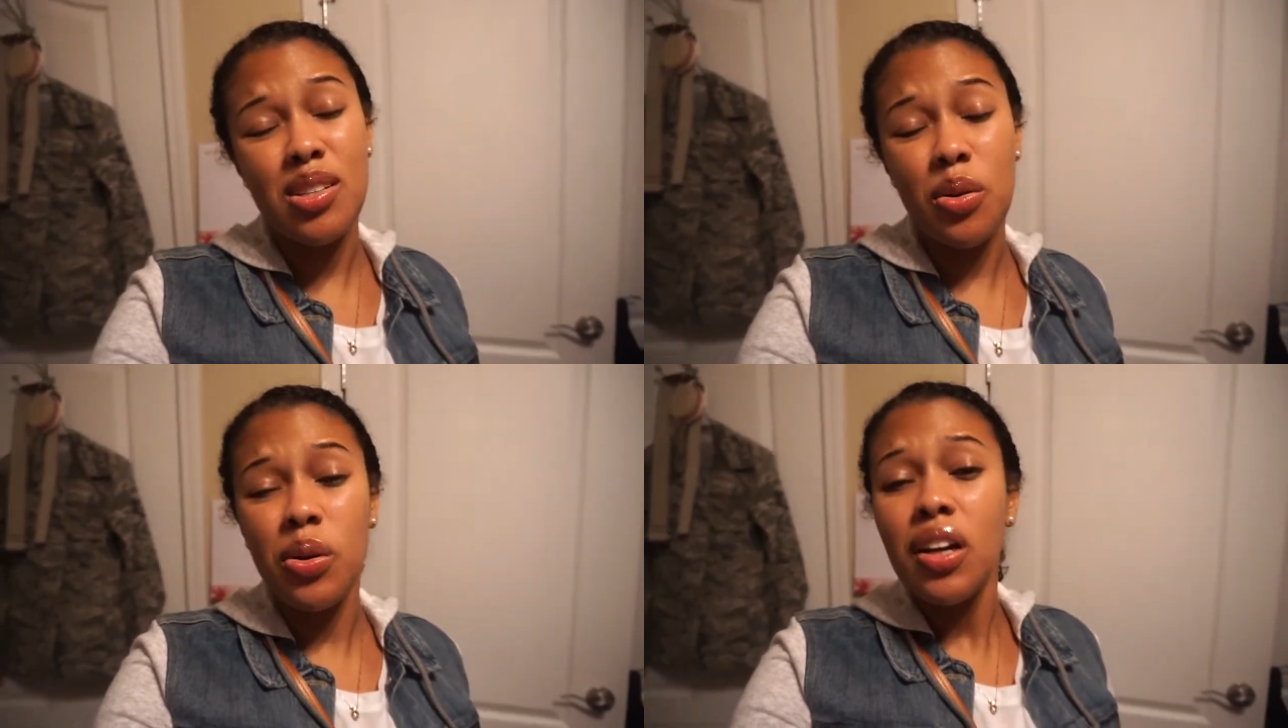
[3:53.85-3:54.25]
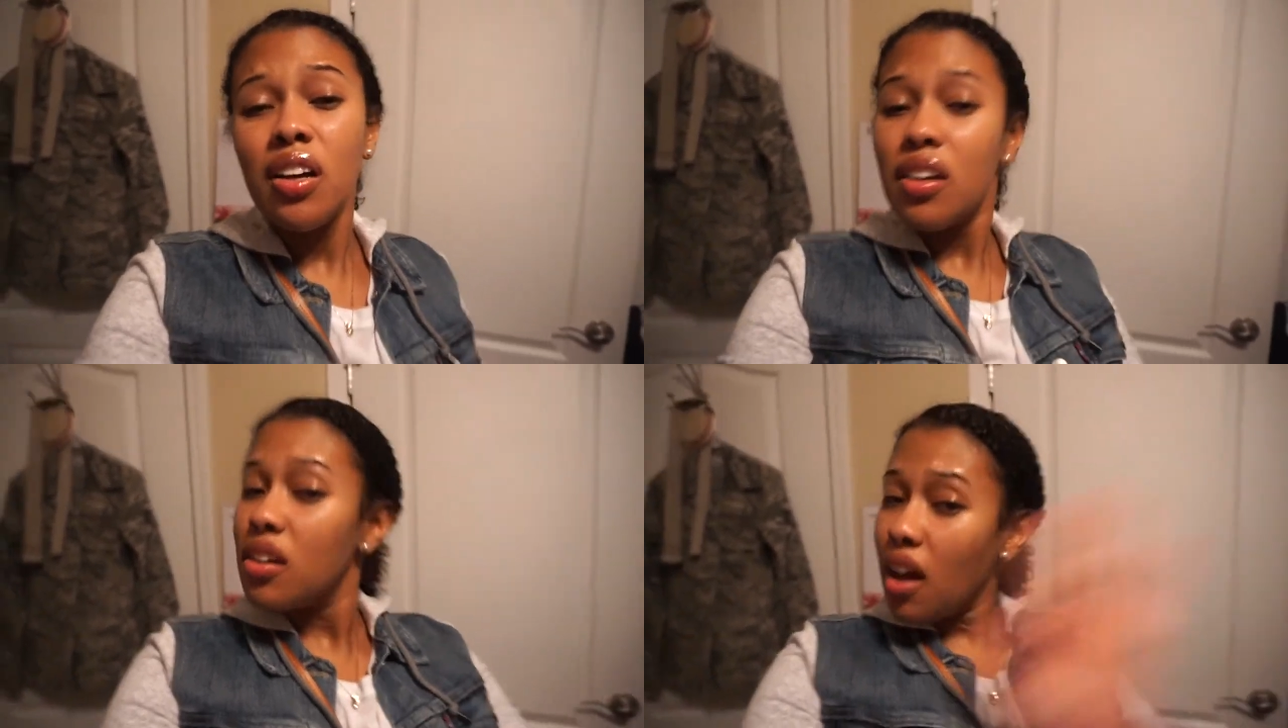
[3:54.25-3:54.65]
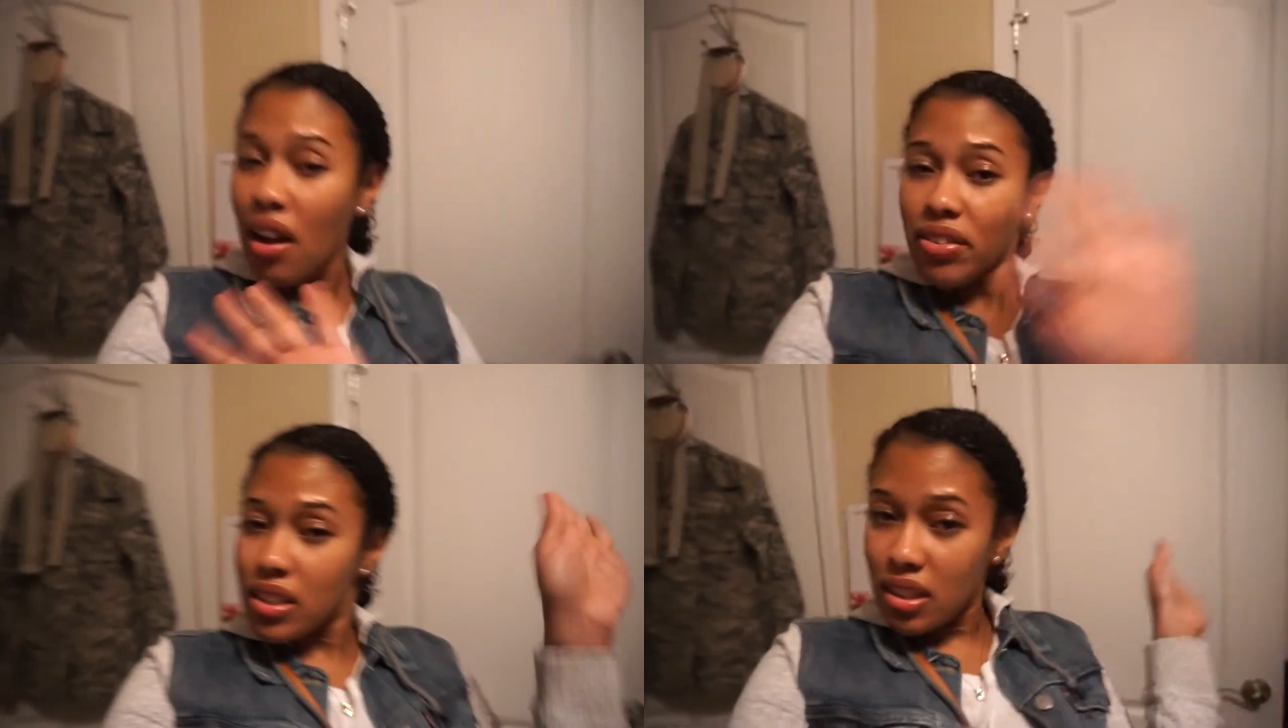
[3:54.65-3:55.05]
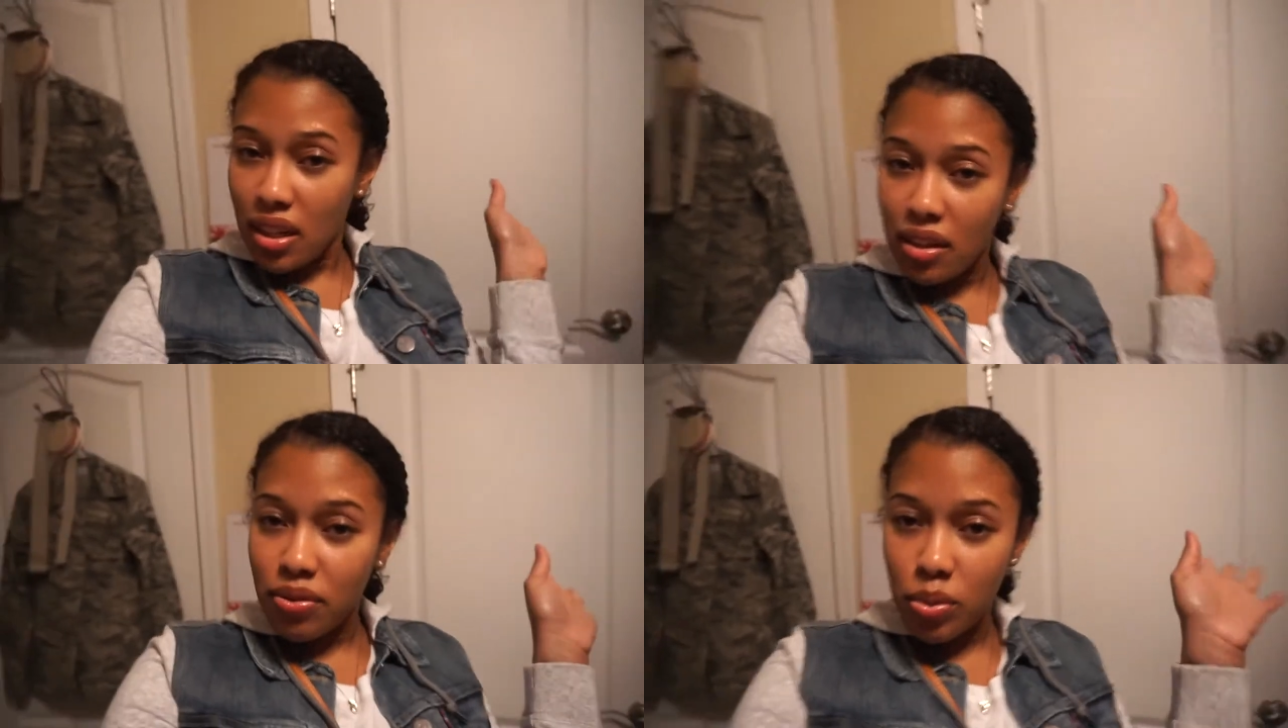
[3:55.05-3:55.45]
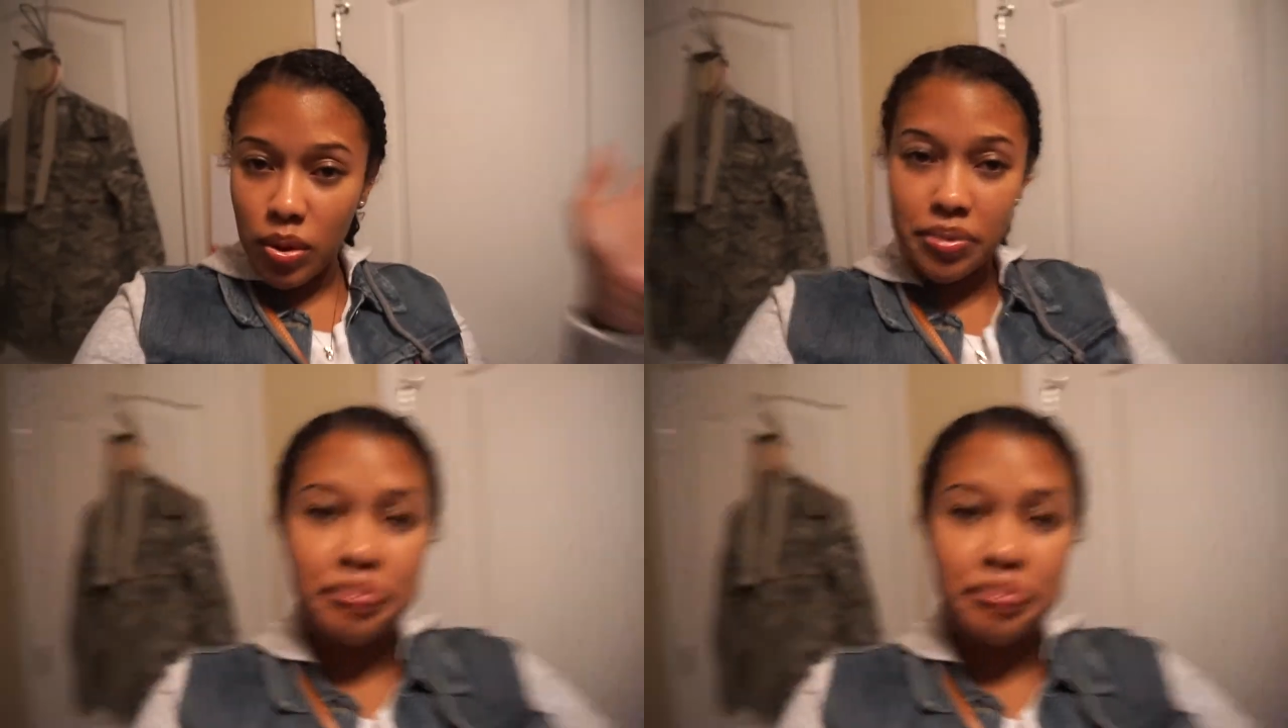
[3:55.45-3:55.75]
So have a good night, everyone.